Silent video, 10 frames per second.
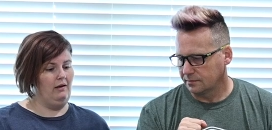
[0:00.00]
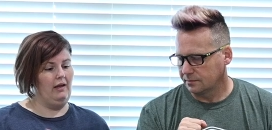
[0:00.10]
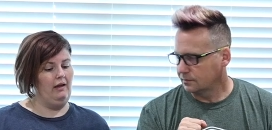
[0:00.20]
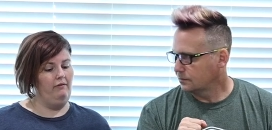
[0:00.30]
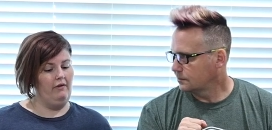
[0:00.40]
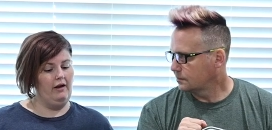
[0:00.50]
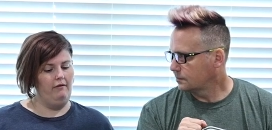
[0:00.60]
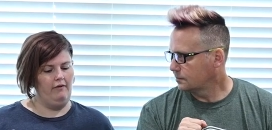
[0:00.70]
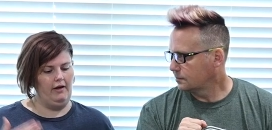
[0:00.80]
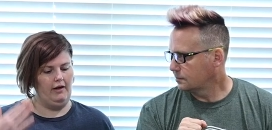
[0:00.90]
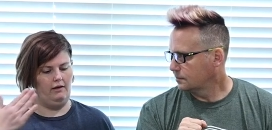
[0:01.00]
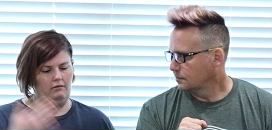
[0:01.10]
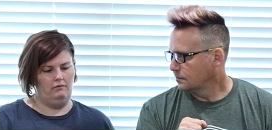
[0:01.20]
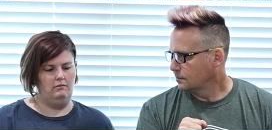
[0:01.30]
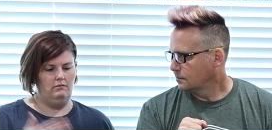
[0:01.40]
Speaker 1: again, very,
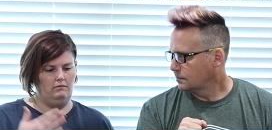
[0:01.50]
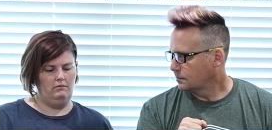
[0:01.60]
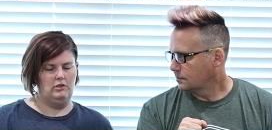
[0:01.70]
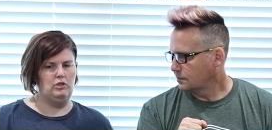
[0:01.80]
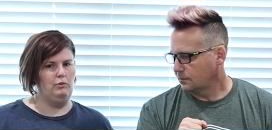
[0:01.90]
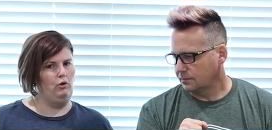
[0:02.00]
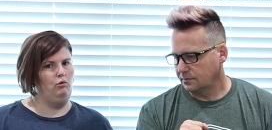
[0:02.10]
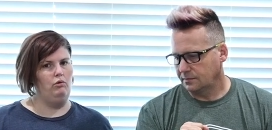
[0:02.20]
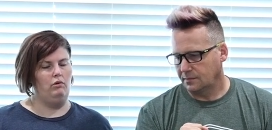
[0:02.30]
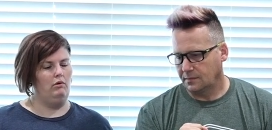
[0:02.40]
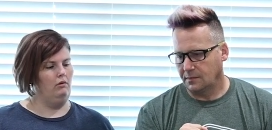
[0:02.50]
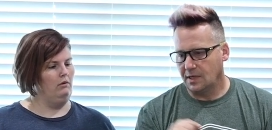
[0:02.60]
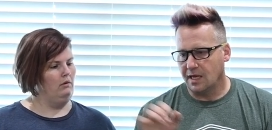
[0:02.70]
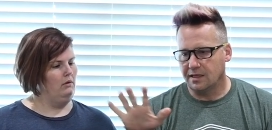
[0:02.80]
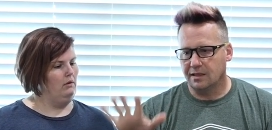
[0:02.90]
very smooth.
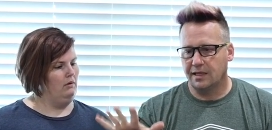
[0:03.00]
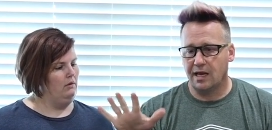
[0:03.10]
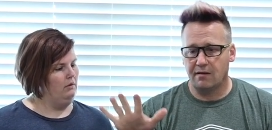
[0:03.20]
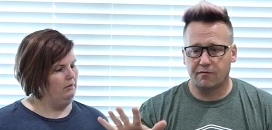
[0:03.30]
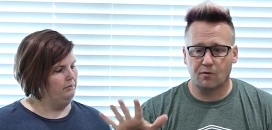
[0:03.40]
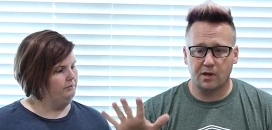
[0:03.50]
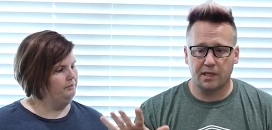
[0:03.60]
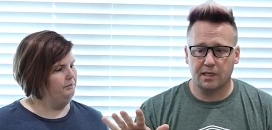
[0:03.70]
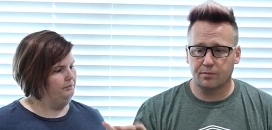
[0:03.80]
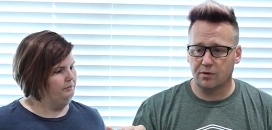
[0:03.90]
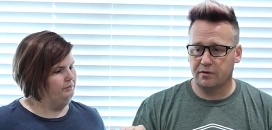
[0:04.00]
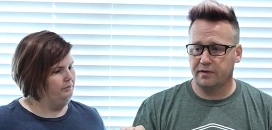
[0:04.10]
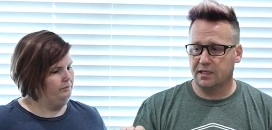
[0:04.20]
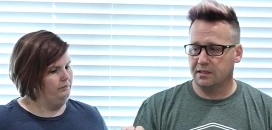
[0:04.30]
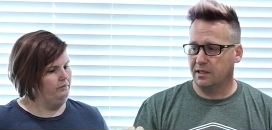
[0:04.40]
Speaker 2: Yeah, they've really
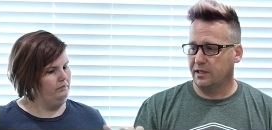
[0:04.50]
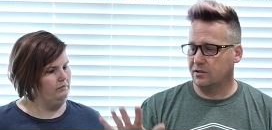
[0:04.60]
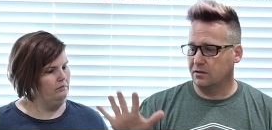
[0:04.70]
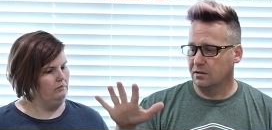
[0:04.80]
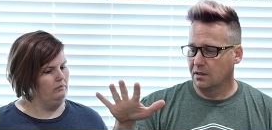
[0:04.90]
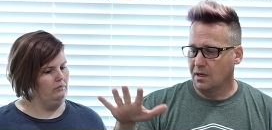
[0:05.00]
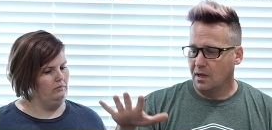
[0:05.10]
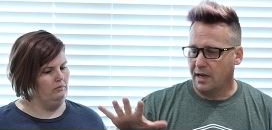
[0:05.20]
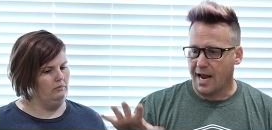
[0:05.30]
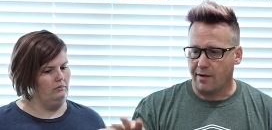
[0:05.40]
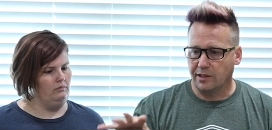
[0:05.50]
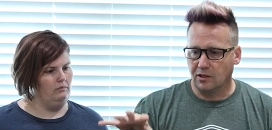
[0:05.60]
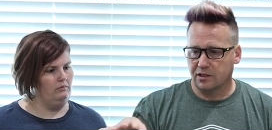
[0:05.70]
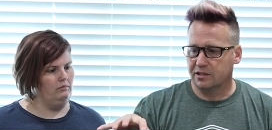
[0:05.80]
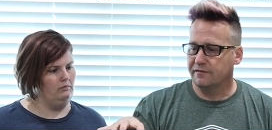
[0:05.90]
improved the insulation and how
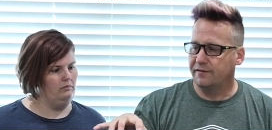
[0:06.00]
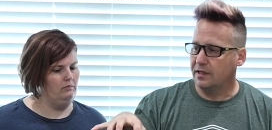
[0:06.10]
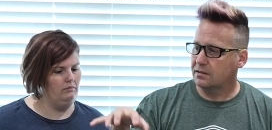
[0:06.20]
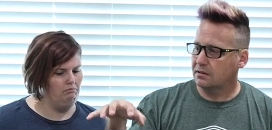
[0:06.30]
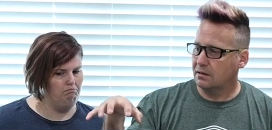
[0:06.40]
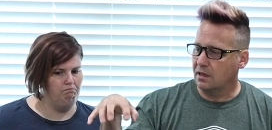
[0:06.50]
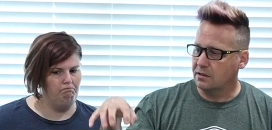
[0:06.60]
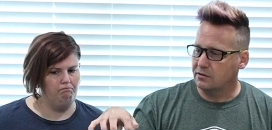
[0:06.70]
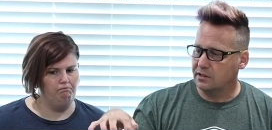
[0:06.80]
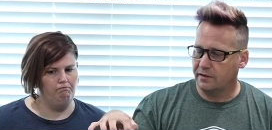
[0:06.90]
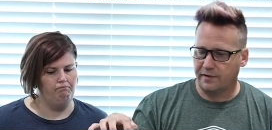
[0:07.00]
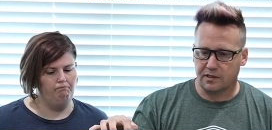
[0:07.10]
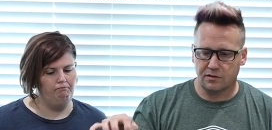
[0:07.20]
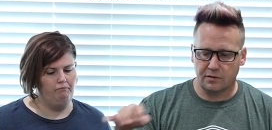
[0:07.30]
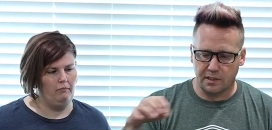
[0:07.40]
it looks and fits on the new
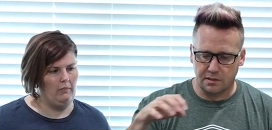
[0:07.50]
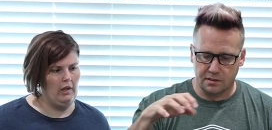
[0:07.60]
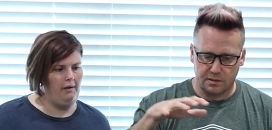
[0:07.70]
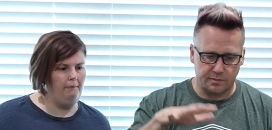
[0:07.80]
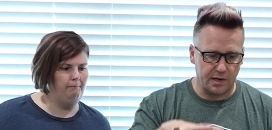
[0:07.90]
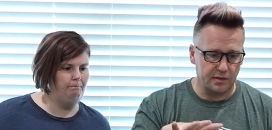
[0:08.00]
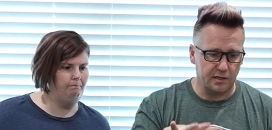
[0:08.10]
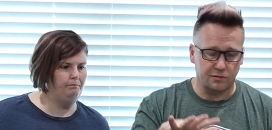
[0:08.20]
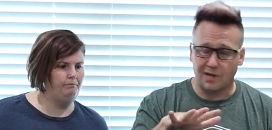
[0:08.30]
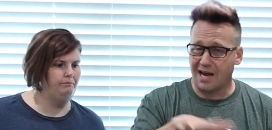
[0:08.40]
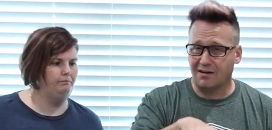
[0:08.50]
CFX3s compared to this one. I